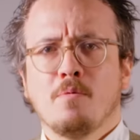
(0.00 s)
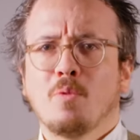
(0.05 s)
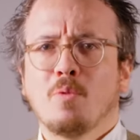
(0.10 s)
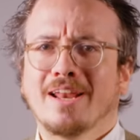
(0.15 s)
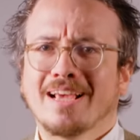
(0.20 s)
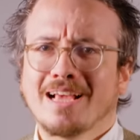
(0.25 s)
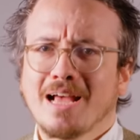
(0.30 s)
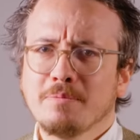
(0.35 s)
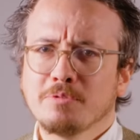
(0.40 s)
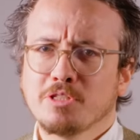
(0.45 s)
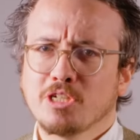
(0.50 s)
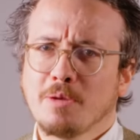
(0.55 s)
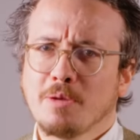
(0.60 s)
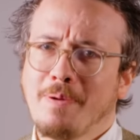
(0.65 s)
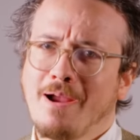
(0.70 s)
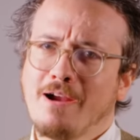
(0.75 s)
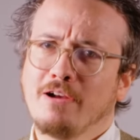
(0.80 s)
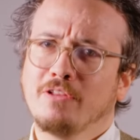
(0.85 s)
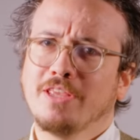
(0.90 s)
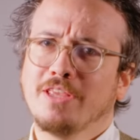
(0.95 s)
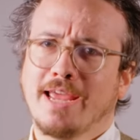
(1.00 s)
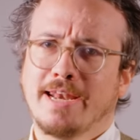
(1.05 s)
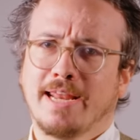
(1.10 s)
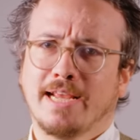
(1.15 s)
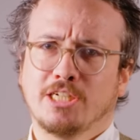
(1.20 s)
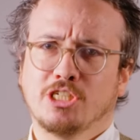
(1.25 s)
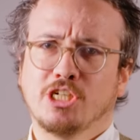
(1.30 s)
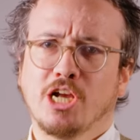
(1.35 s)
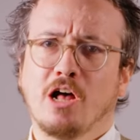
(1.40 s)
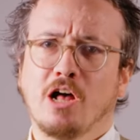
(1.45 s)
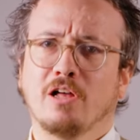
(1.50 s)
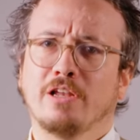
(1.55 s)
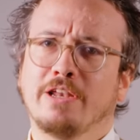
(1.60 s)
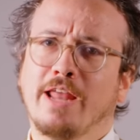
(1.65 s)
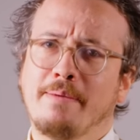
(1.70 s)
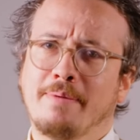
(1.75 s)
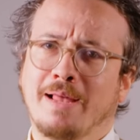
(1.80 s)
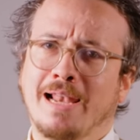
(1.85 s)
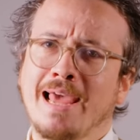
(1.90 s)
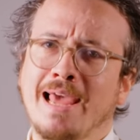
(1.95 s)
When it comes to comparing the NHL and
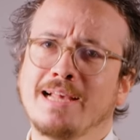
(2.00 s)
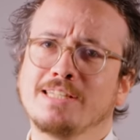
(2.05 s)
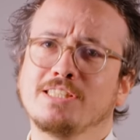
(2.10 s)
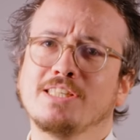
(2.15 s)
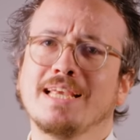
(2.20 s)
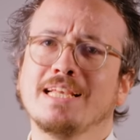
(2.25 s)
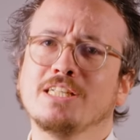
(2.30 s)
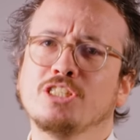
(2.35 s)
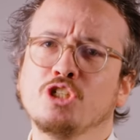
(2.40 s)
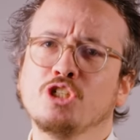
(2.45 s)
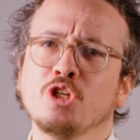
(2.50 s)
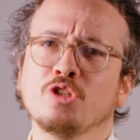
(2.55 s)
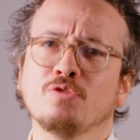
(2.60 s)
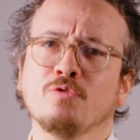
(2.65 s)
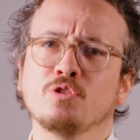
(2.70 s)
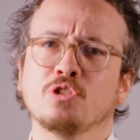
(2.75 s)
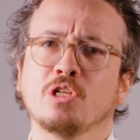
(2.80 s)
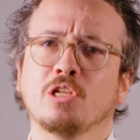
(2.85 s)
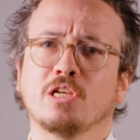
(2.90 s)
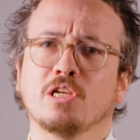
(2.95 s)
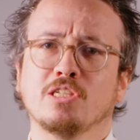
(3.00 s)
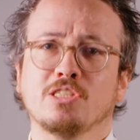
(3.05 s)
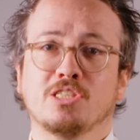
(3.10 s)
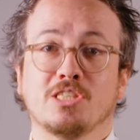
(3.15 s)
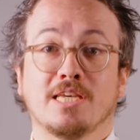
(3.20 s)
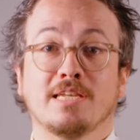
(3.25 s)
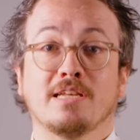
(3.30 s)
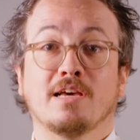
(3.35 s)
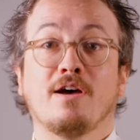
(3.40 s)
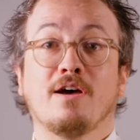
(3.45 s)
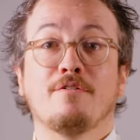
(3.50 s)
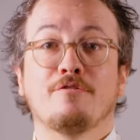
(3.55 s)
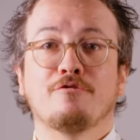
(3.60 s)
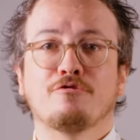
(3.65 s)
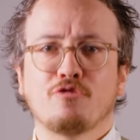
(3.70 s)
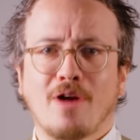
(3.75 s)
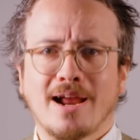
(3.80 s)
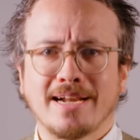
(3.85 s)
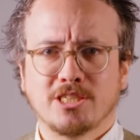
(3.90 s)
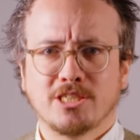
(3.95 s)
MLS, it's useful to consider
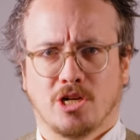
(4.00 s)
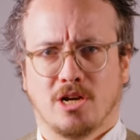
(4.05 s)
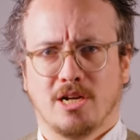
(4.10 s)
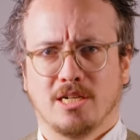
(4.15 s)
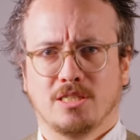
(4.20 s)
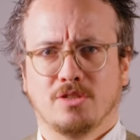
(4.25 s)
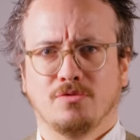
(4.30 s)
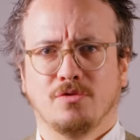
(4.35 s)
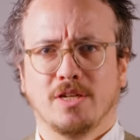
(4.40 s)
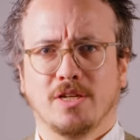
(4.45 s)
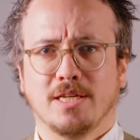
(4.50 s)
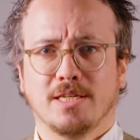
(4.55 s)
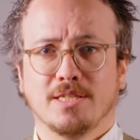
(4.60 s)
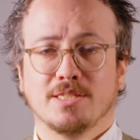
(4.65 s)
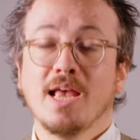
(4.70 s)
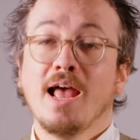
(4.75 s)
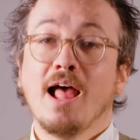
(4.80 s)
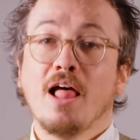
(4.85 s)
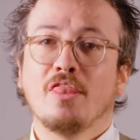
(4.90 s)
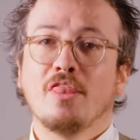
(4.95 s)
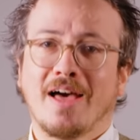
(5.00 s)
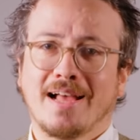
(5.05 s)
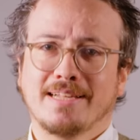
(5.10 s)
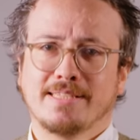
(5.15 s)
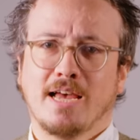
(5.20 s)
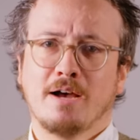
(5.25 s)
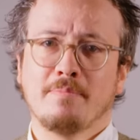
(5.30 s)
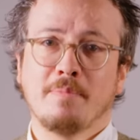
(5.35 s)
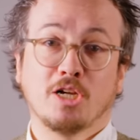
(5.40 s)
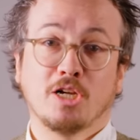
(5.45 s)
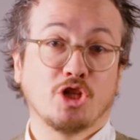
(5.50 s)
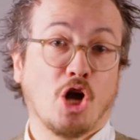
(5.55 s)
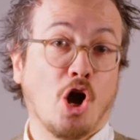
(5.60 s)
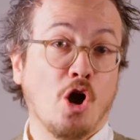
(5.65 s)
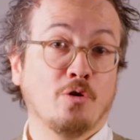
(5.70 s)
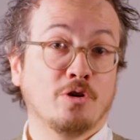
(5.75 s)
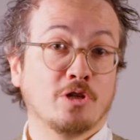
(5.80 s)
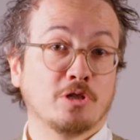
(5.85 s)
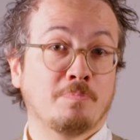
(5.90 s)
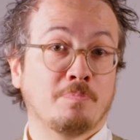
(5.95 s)
franchise fees. That's how much
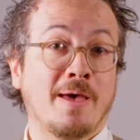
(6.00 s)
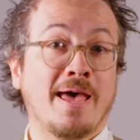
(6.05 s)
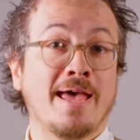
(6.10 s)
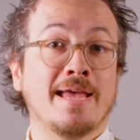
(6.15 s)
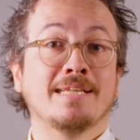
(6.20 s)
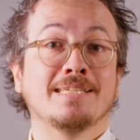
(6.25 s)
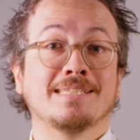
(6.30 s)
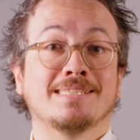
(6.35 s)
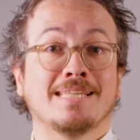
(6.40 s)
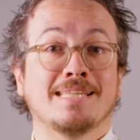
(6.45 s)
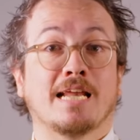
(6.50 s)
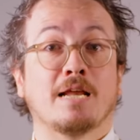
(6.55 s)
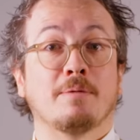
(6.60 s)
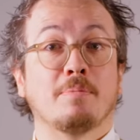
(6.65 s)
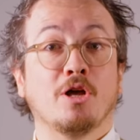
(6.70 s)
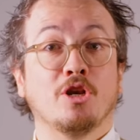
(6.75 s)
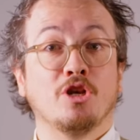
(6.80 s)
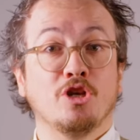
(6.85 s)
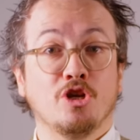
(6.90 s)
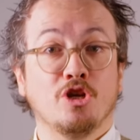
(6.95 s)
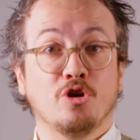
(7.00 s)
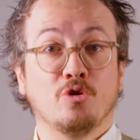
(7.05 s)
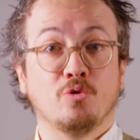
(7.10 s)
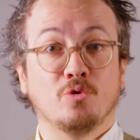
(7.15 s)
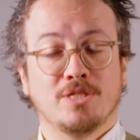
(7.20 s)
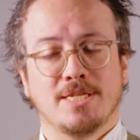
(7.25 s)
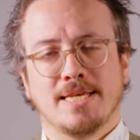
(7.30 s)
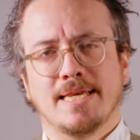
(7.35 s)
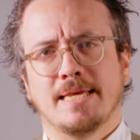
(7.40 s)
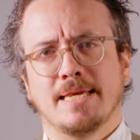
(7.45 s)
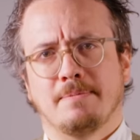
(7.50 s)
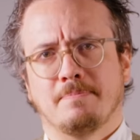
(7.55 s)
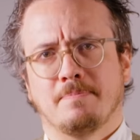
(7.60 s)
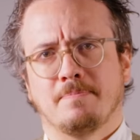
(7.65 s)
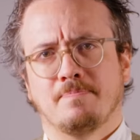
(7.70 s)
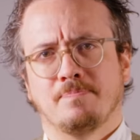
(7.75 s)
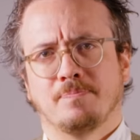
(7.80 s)
owners pay to set up a new team.